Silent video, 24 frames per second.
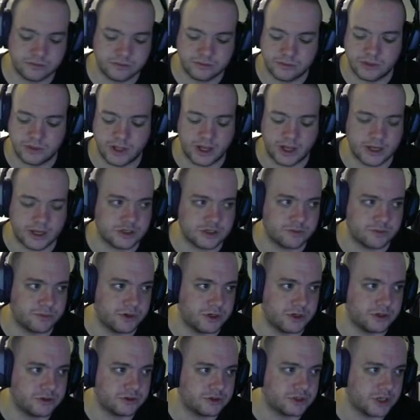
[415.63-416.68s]
legs,
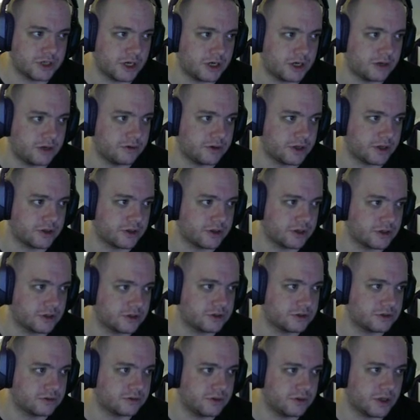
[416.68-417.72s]
but nothing
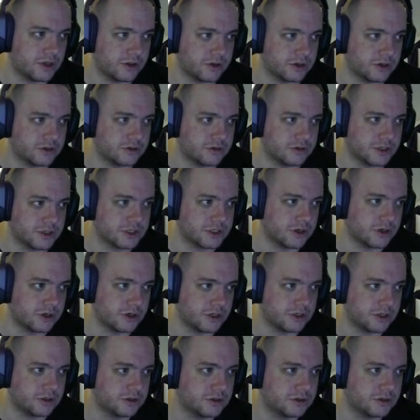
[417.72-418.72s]
too exciting.